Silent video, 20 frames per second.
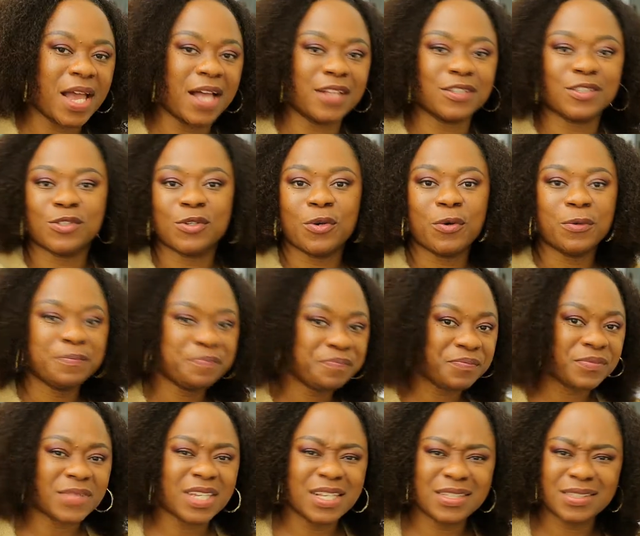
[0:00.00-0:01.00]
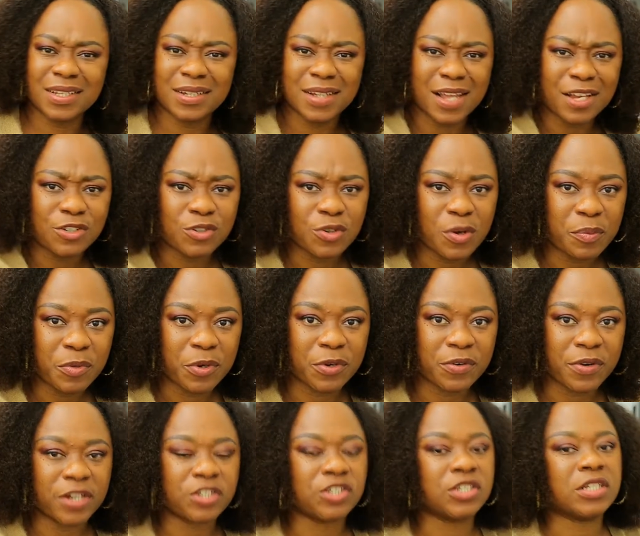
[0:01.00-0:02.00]
And so it's a natural
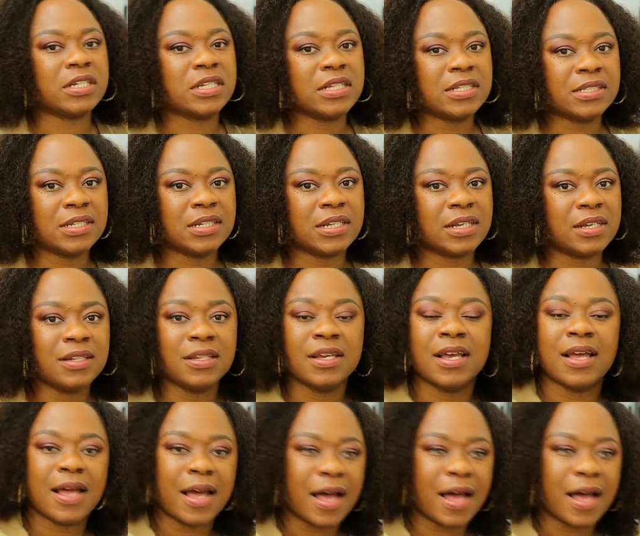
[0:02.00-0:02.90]
progression, isn't it?